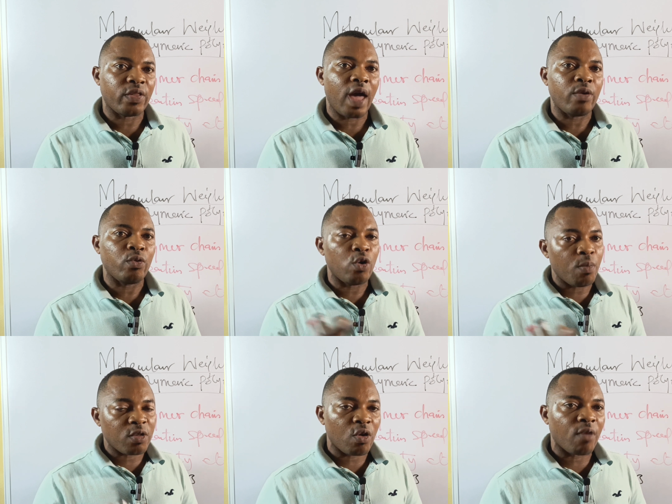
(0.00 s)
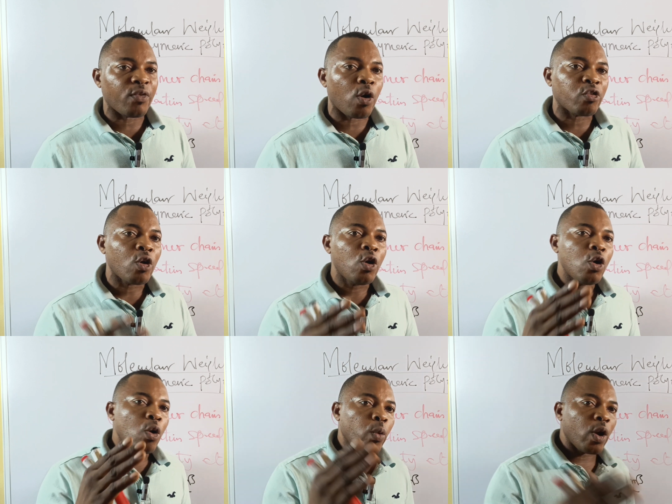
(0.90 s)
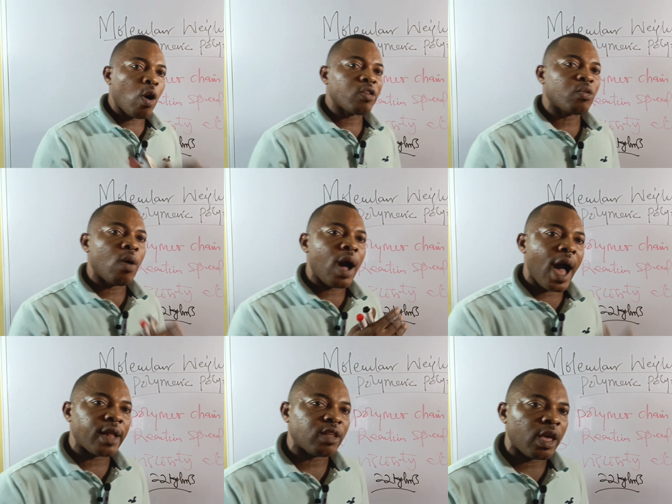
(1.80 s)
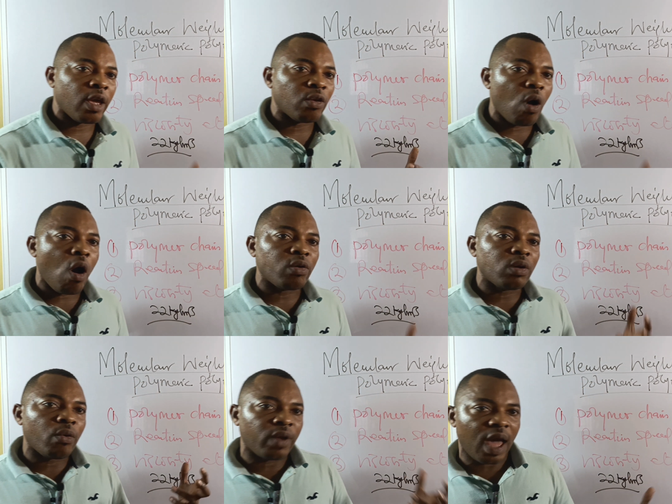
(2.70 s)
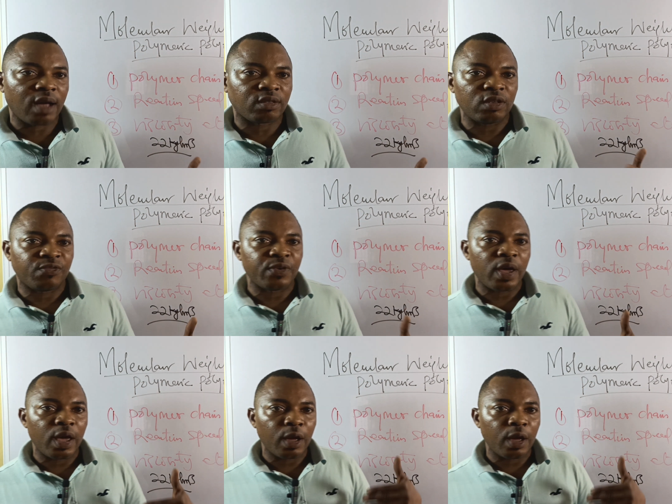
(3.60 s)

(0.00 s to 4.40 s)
other. You know, most of us, we also had a non-reactive